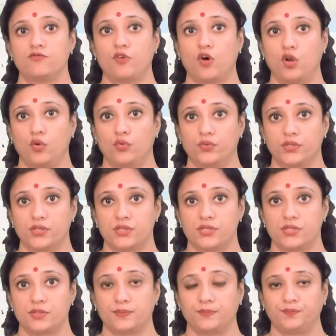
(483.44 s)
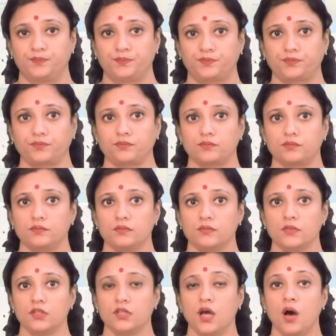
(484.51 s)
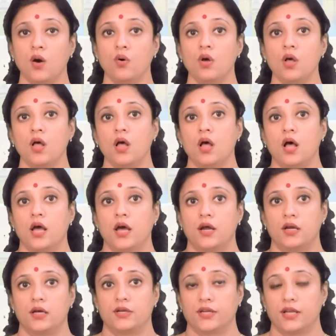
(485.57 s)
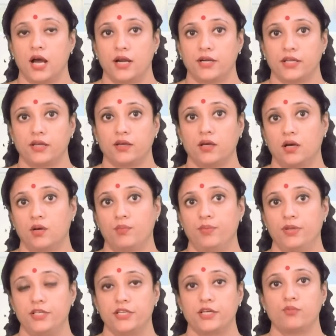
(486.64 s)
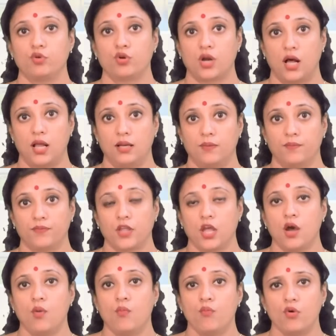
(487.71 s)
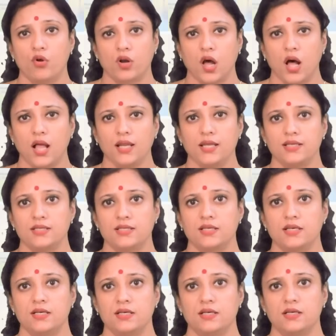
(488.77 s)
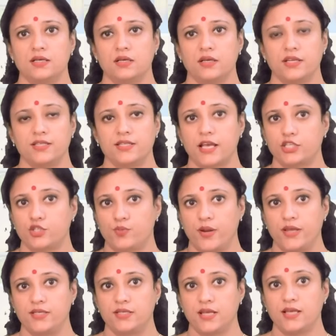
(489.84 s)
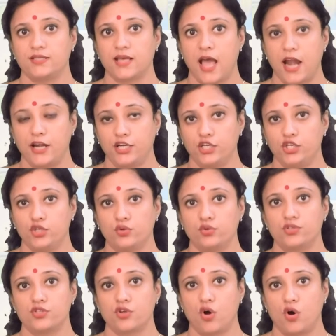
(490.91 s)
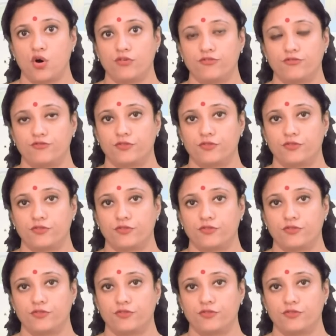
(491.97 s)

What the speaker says: followers. Now, regarding building morale. Morale is expressed as attitudes of